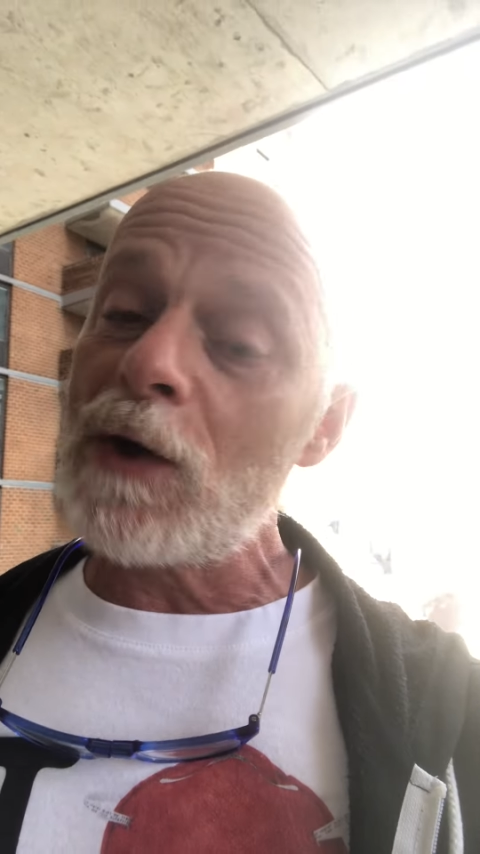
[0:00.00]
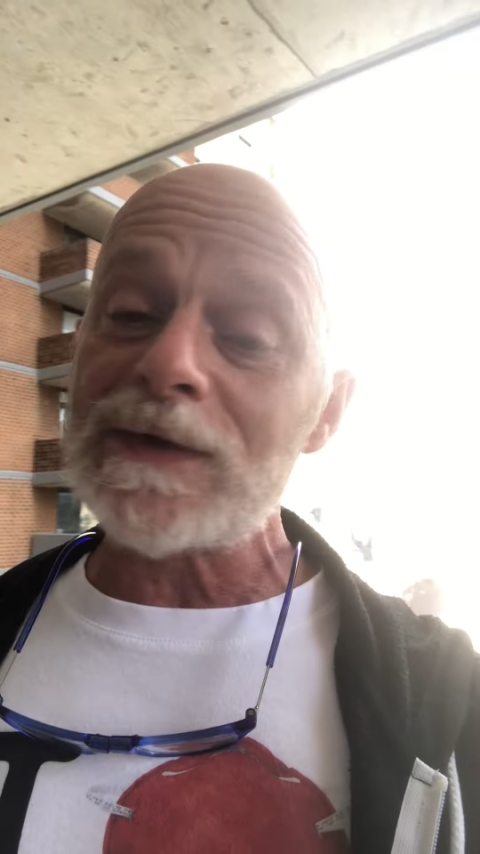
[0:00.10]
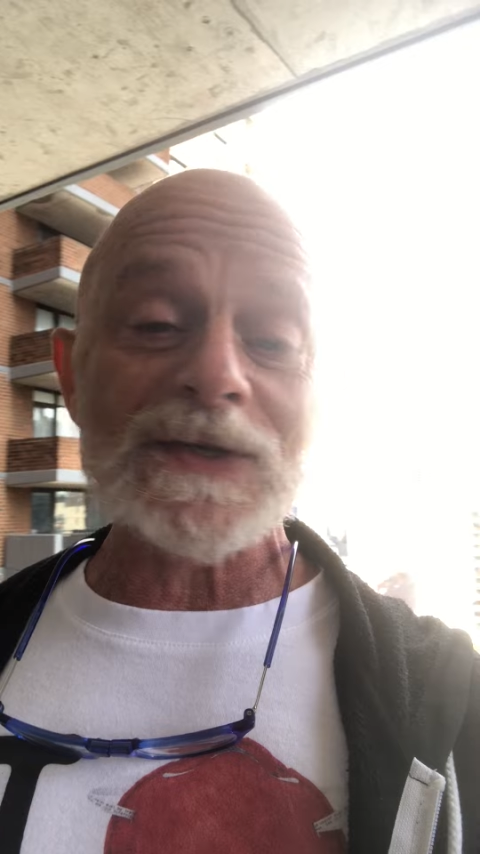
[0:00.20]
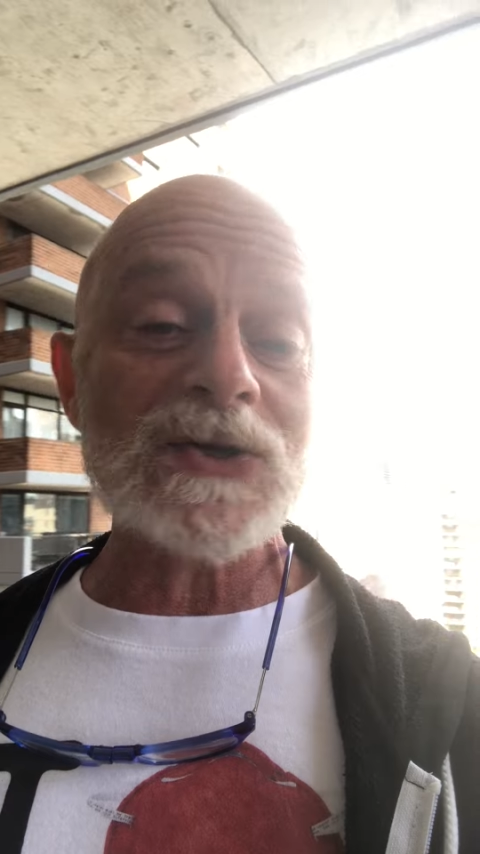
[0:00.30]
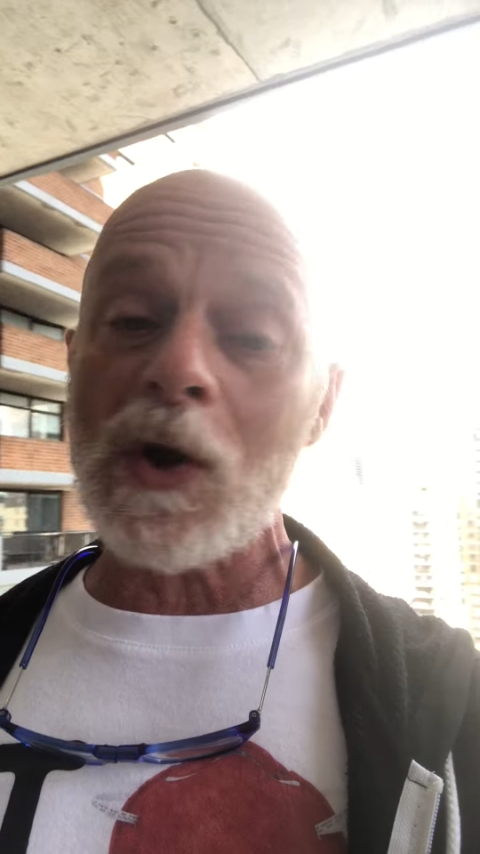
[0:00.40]
know
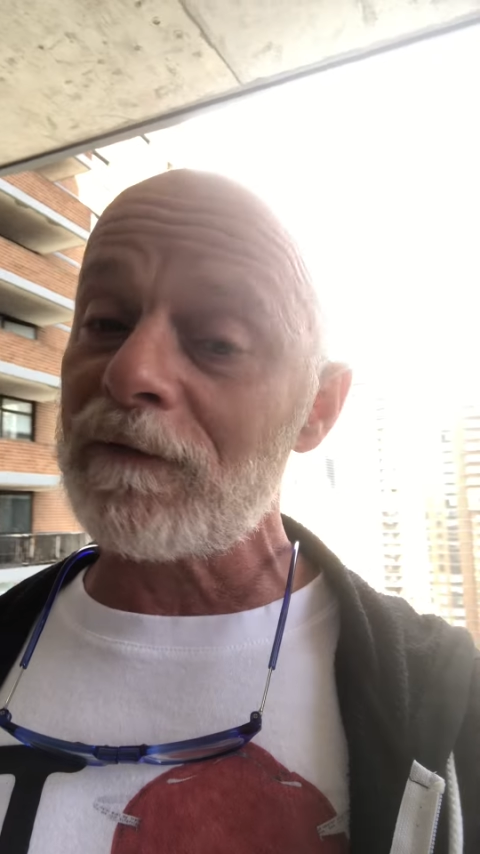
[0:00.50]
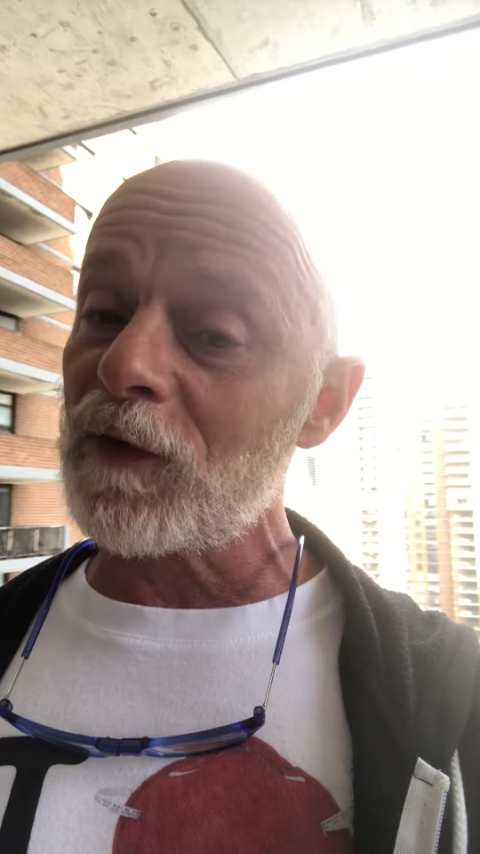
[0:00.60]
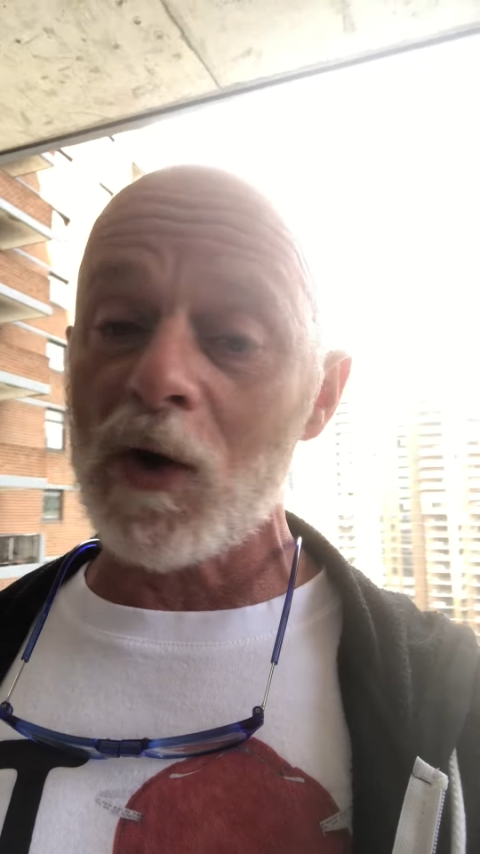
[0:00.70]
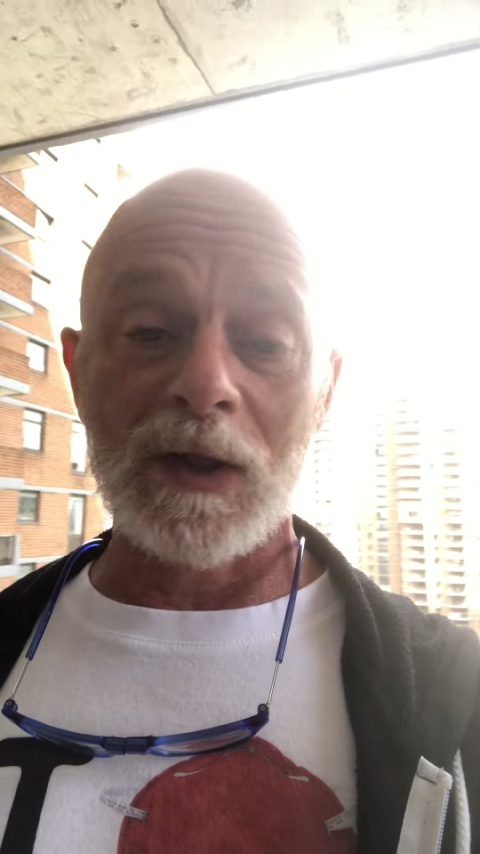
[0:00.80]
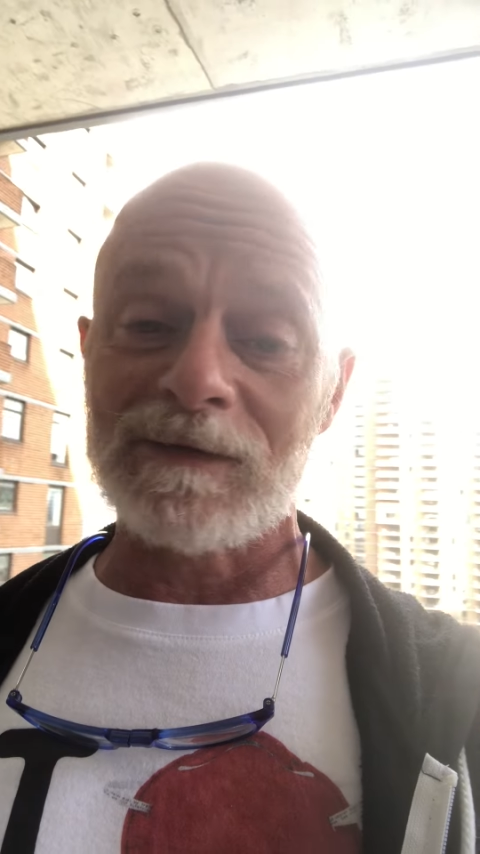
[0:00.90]
this is hard
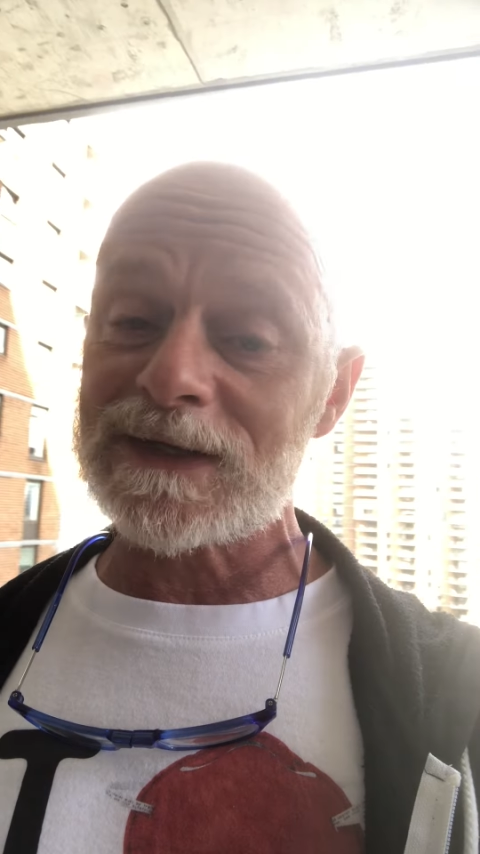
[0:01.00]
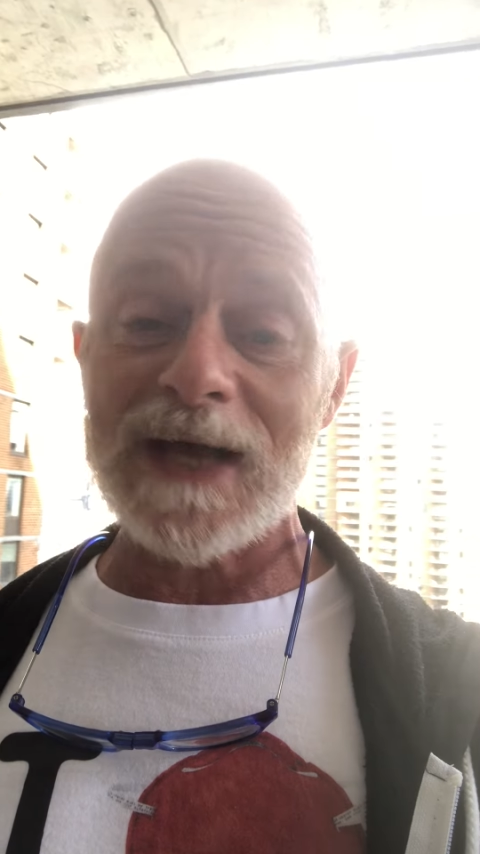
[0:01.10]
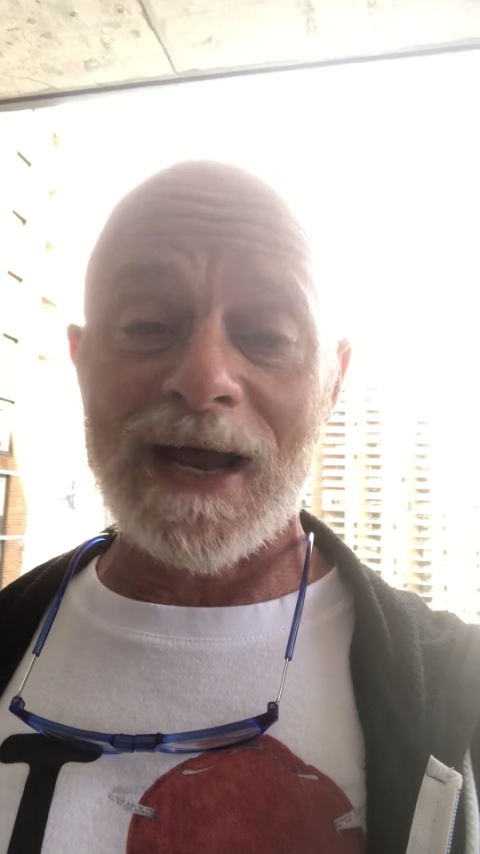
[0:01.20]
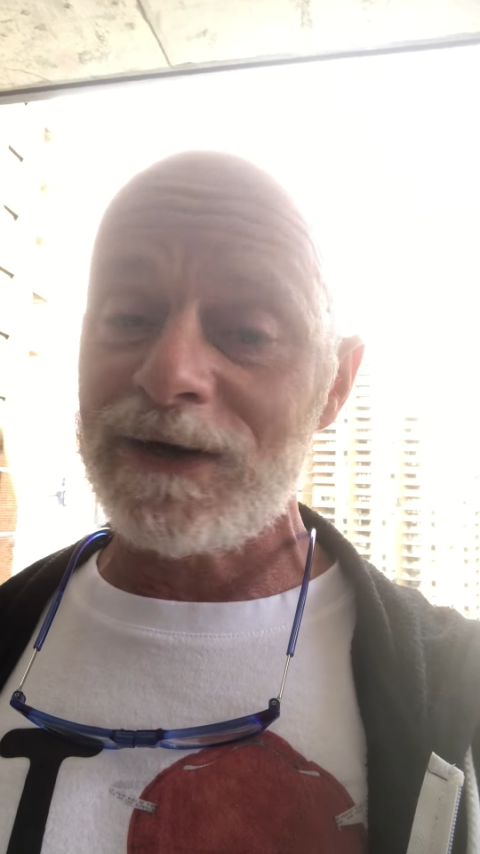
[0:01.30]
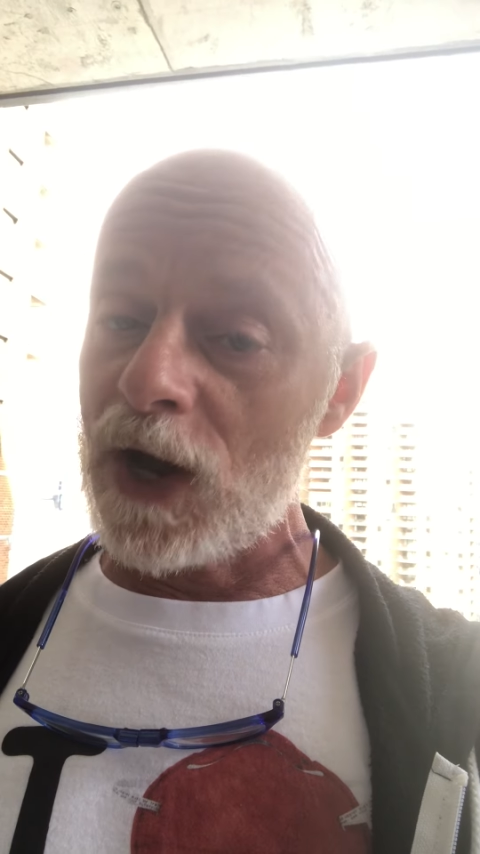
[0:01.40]
for all of
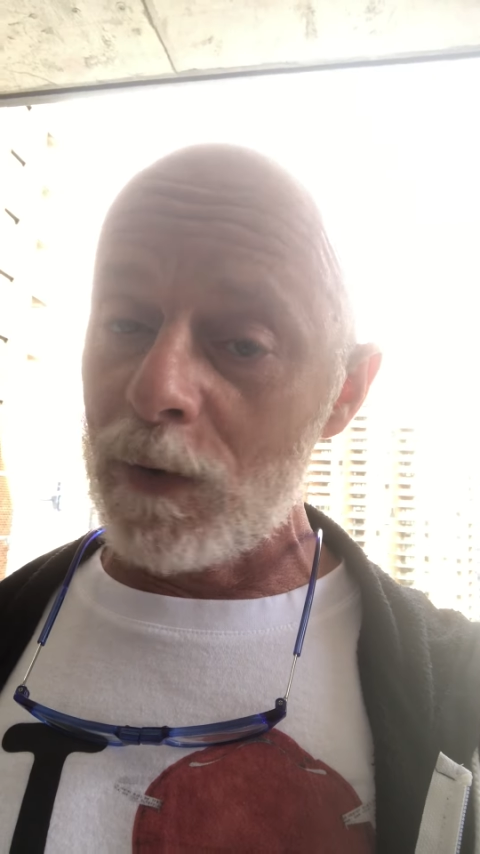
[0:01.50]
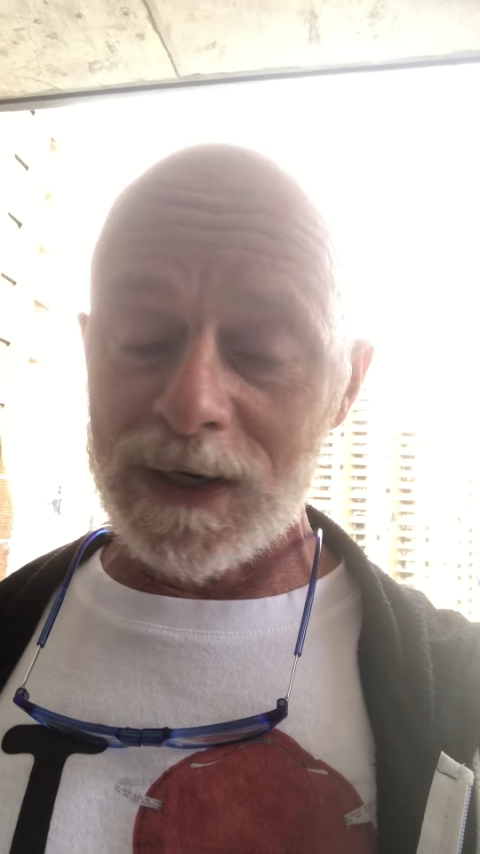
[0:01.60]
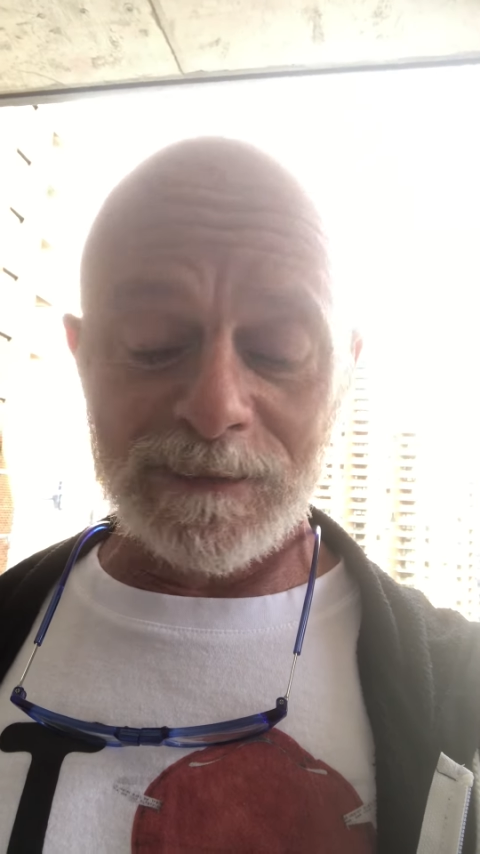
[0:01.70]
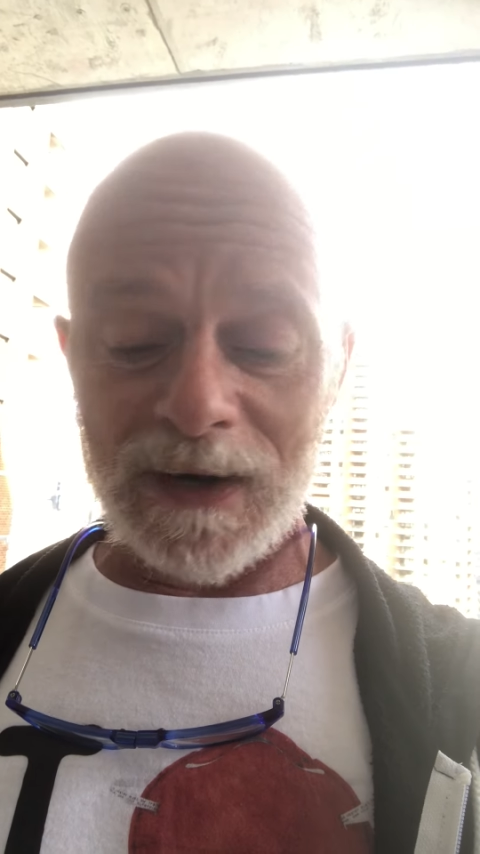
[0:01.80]
us. I know it.